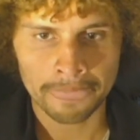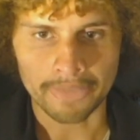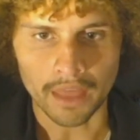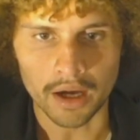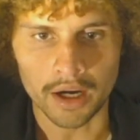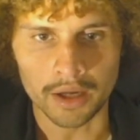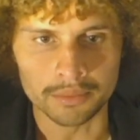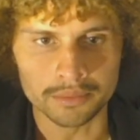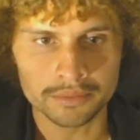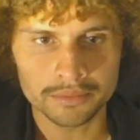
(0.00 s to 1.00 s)

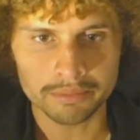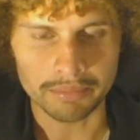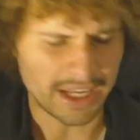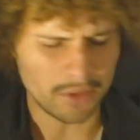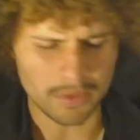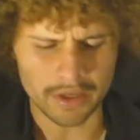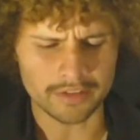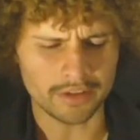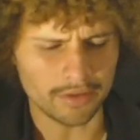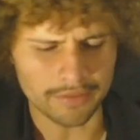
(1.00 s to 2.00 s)
But
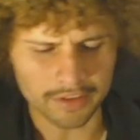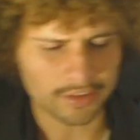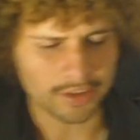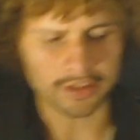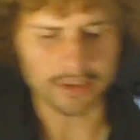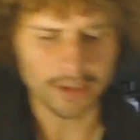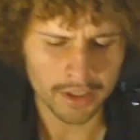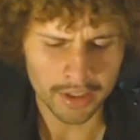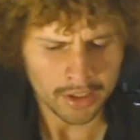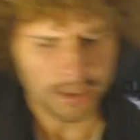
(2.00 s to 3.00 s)
anyways, eventually
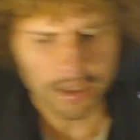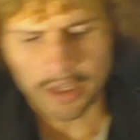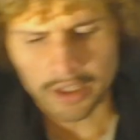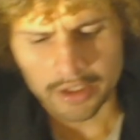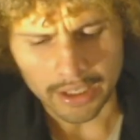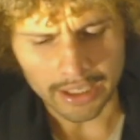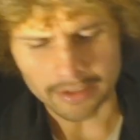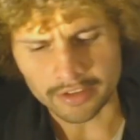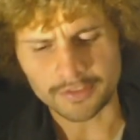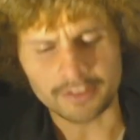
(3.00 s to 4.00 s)
you get
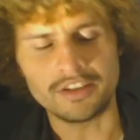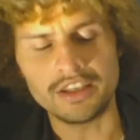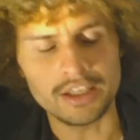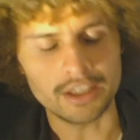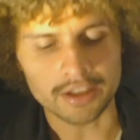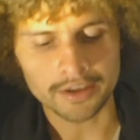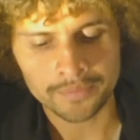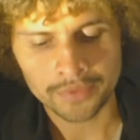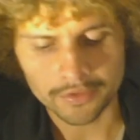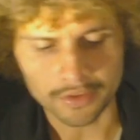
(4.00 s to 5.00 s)
this fatigue
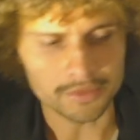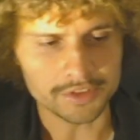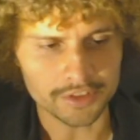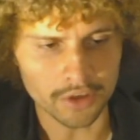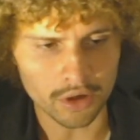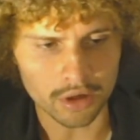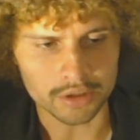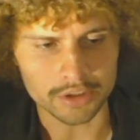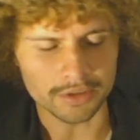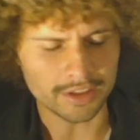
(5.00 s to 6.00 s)
from the song.
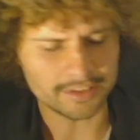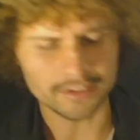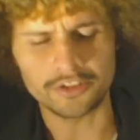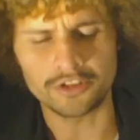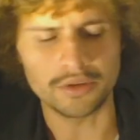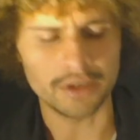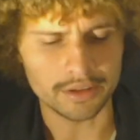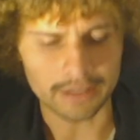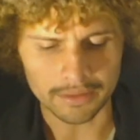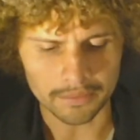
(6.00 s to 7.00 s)
You listen to it
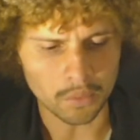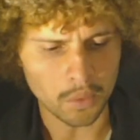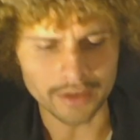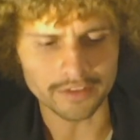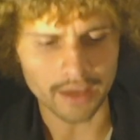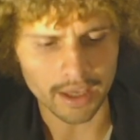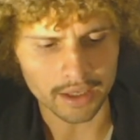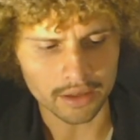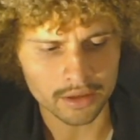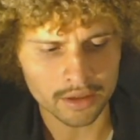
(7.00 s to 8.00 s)
one
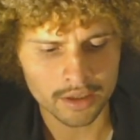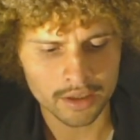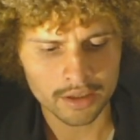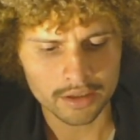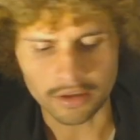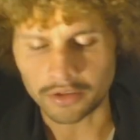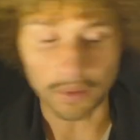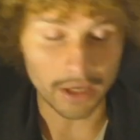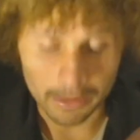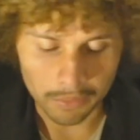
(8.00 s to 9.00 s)
day. You
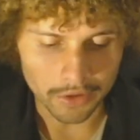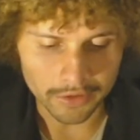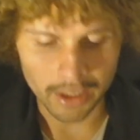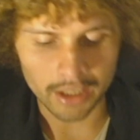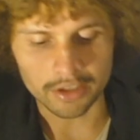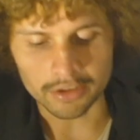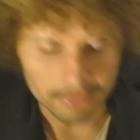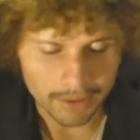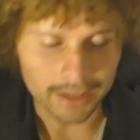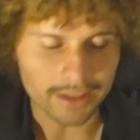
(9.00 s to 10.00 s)
wake up one day and you're
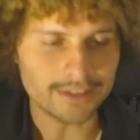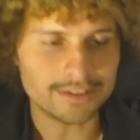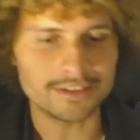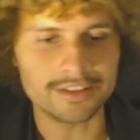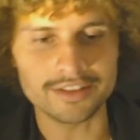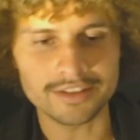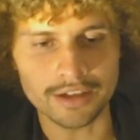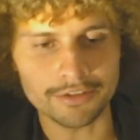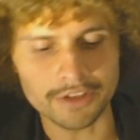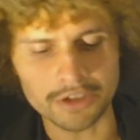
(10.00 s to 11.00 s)
ready to listen to this
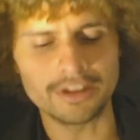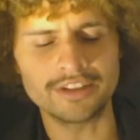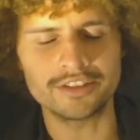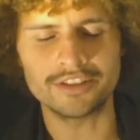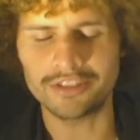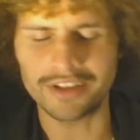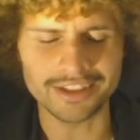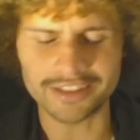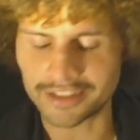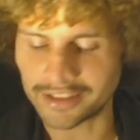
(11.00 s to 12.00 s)
stuff, and then you listen to it
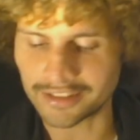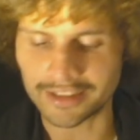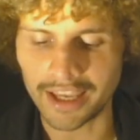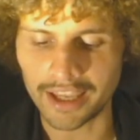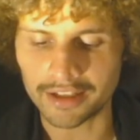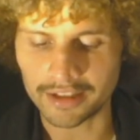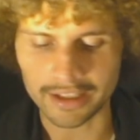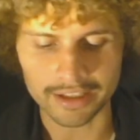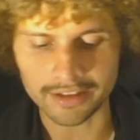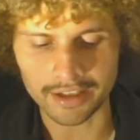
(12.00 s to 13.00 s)
and it doesn't hit
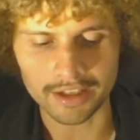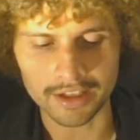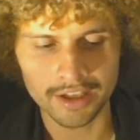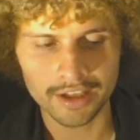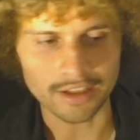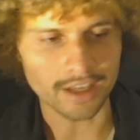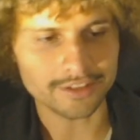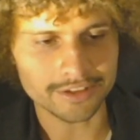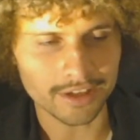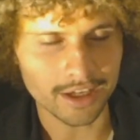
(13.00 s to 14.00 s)
like it did
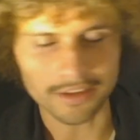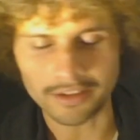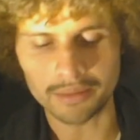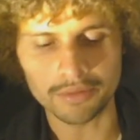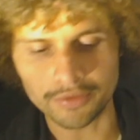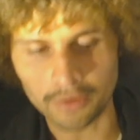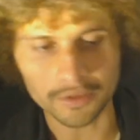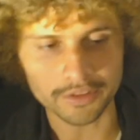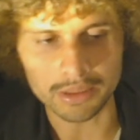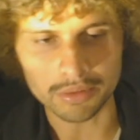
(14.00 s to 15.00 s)
yesterday and the day before
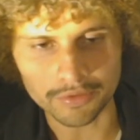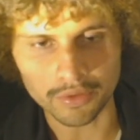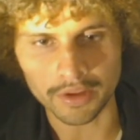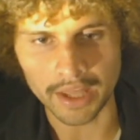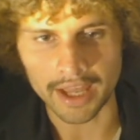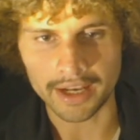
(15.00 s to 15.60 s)
and the day before that.